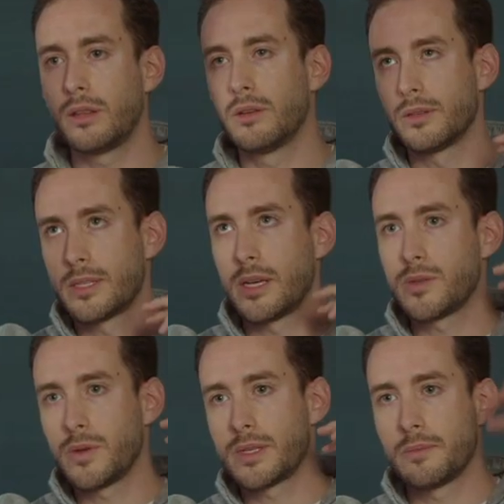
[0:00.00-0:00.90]
the
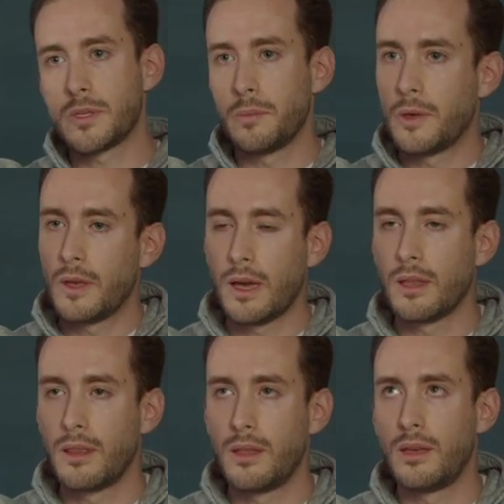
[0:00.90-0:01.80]
Salesforce MCP and
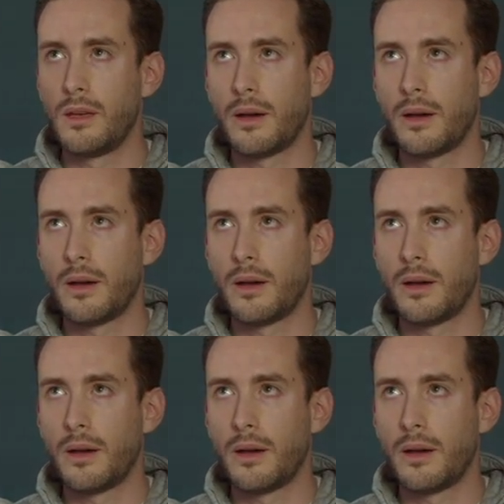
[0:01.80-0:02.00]
the